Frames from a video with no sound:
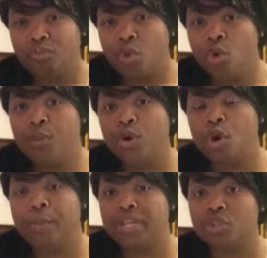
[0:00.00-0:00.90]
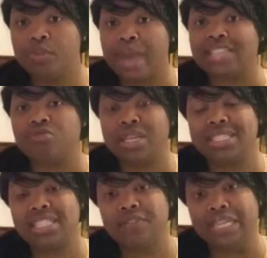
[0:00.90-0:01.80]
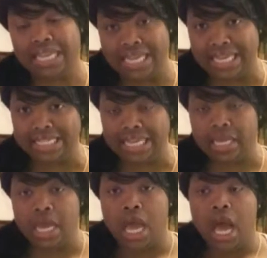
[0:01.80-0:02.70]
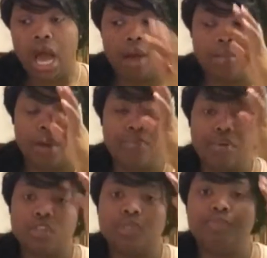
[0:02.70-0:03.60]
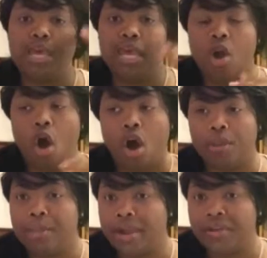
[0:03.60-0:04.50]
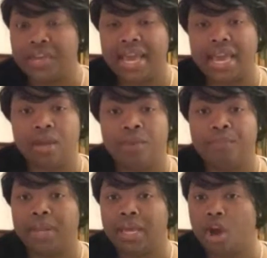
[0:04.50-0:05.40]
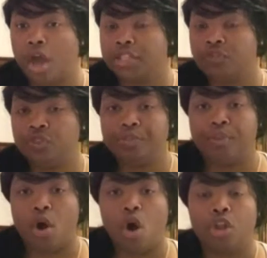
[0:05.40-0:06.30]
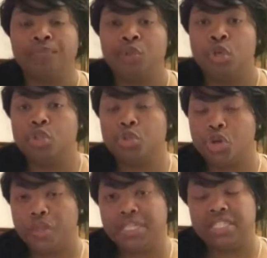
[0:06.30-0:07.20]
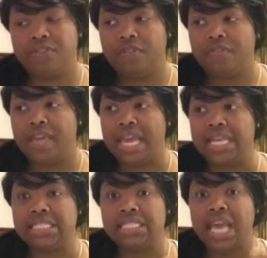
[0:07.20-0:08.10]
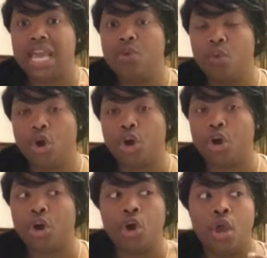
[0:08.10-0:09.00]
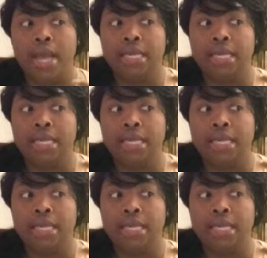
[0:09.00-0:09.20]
who put on muscle mass relatively easy. My brothers being an All-American, playing college football, doing all these different things, they were